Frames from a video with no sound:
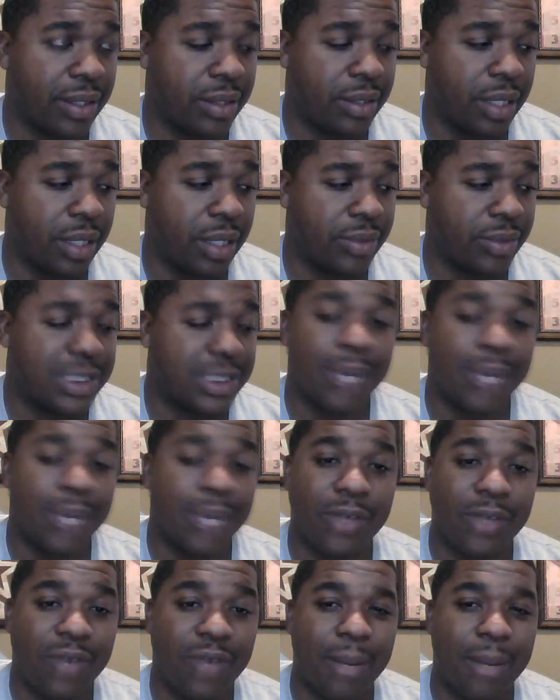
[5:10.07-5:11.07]
you know,
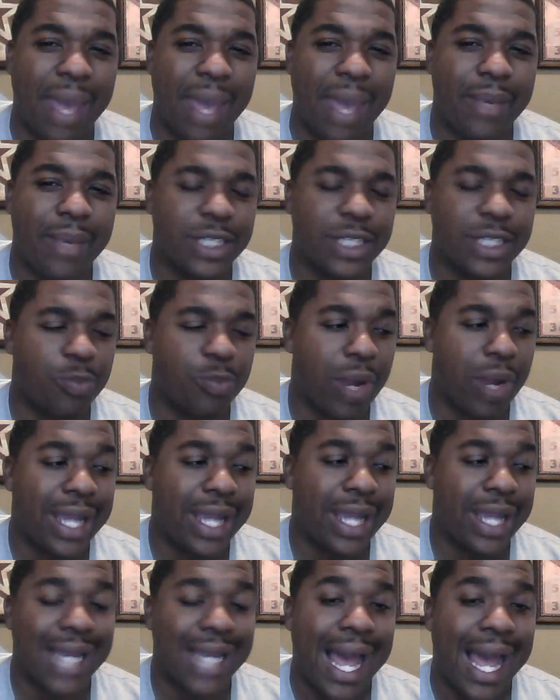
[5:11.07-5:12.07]
something for maybe a
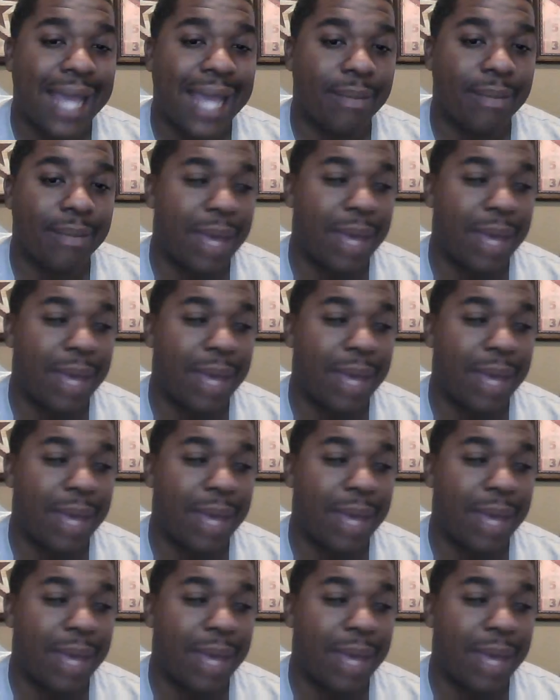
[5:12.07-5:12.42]
spring night,